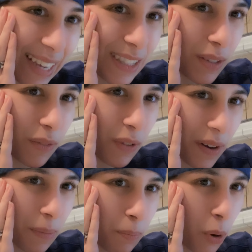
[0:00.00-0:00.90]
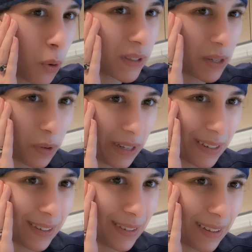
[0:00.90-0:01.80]
It's very poorly written,
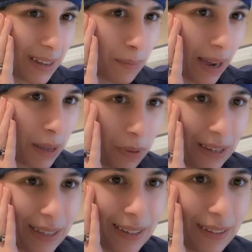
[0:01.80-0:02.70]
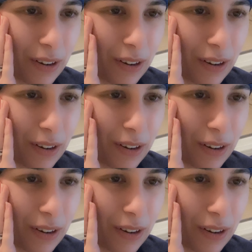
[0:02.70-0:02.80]
in my opinion.